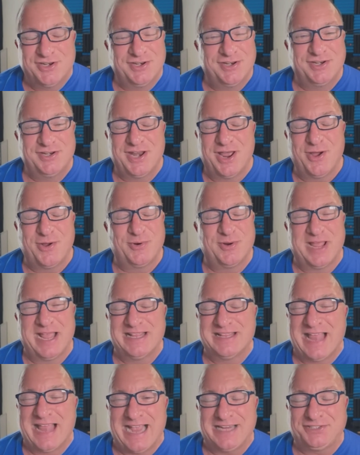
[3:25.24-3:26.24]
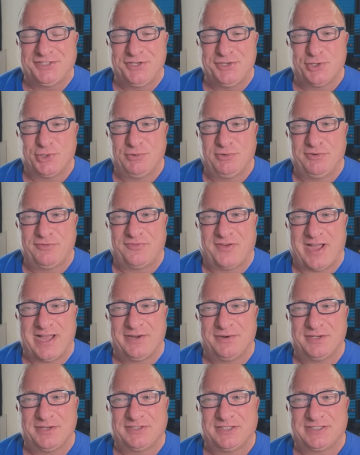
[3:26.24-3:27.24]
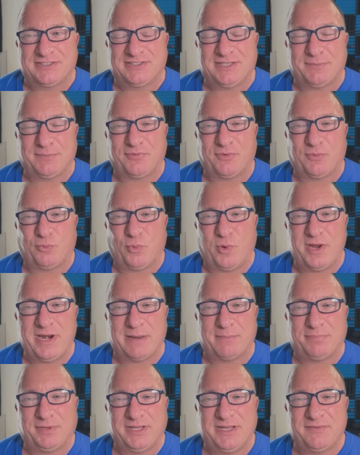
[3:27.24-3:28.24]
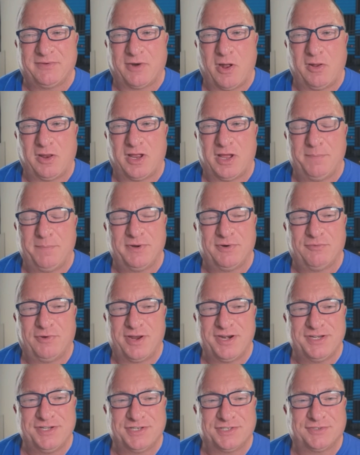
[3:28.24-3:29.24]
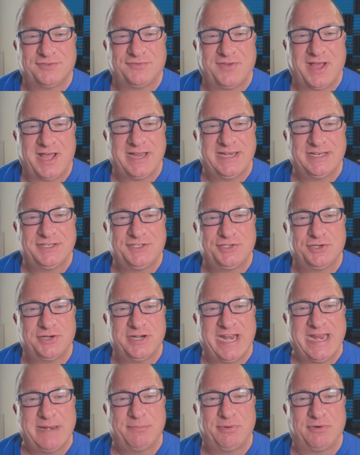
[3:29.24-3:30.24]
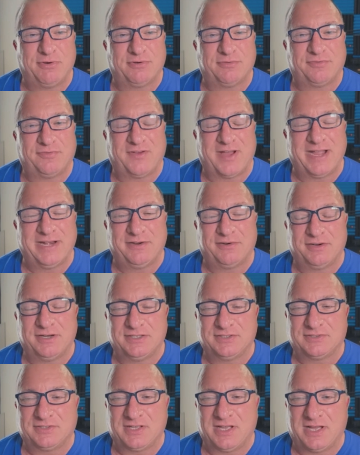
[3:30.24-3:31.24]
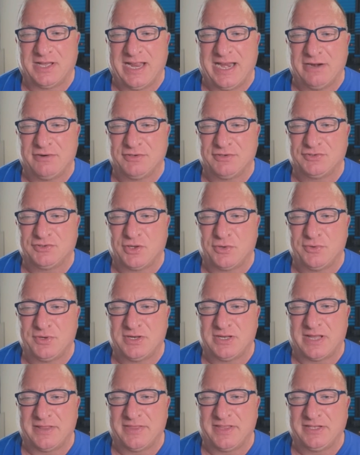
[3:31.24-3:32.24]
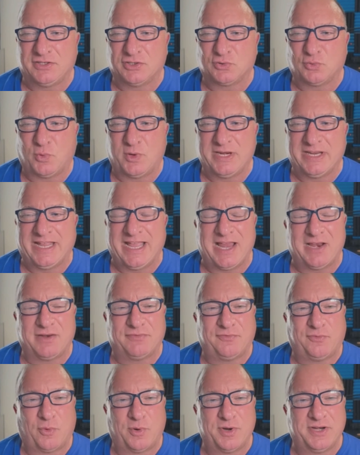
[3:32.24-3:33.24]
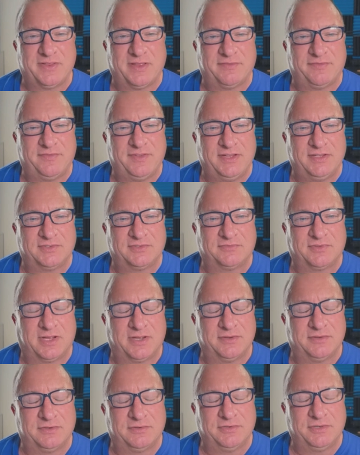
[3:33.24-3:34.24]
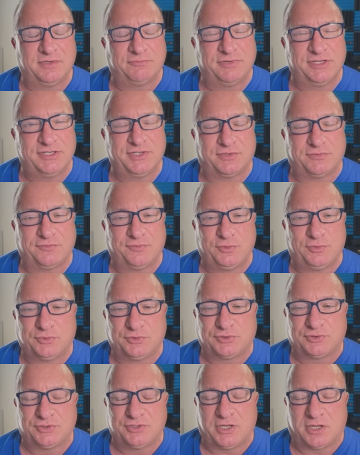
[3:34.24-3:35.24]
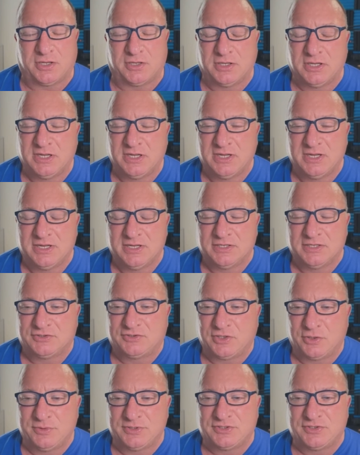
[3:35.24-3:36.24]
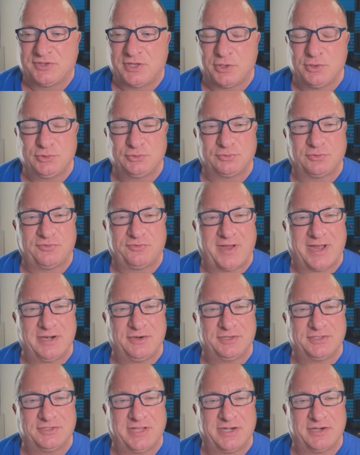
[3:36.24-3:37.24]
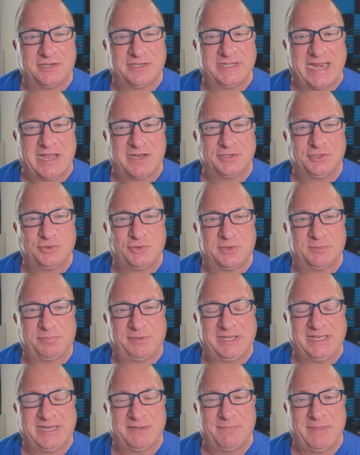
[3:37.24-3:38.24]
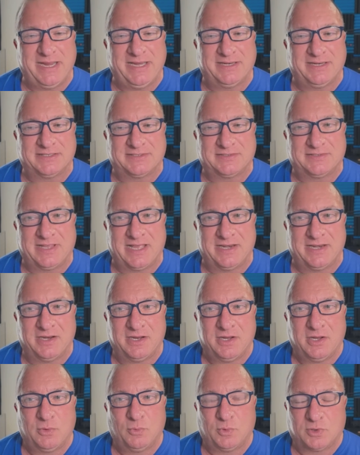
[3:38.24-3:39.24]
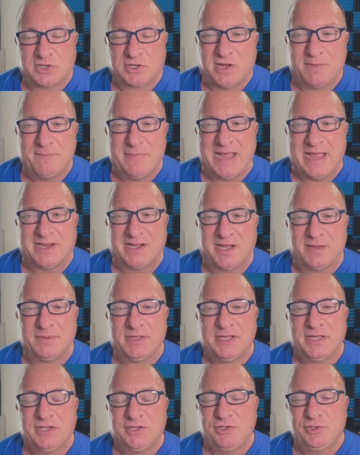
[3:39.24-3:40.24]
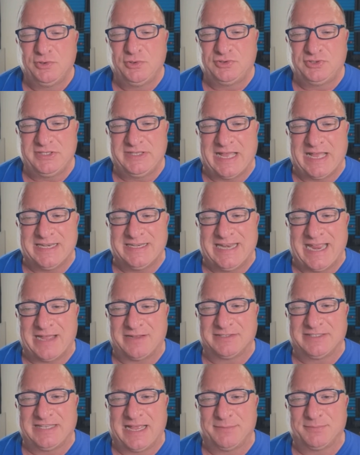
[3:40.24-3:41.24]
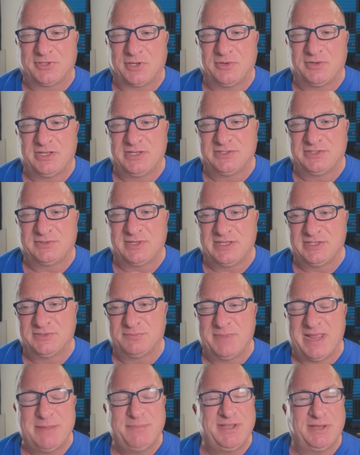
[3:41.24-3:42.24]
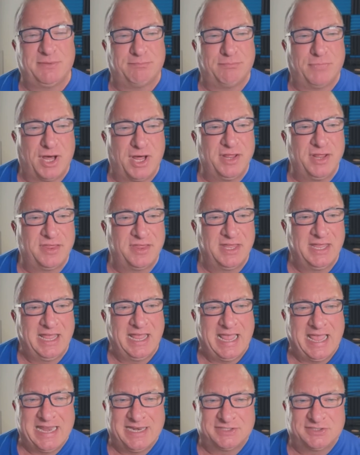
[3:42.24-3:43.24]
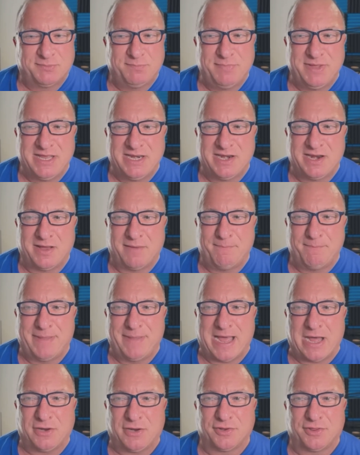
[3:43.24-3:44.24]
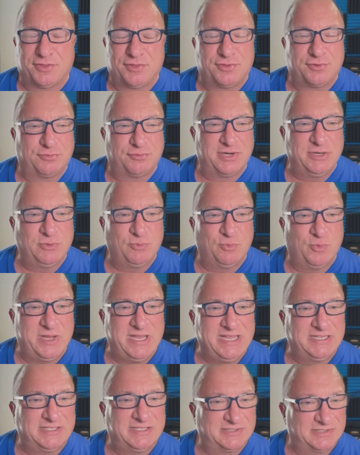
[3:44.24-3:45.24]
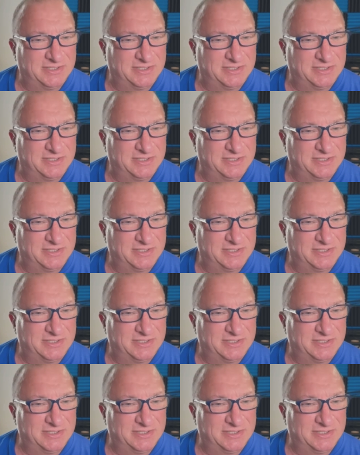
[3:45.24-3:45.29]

No, it, actually your refineries, except for one, I believe, are all up and running just fine. It's your neighbor refineries, uh, Arizona. I think there's one in California that feeds uh, retail fuels to y'all. So it's those refineries that are down doing planned maintenance that will come back up. Usually that downtime is, is maybe a month, and it's been about three weeks.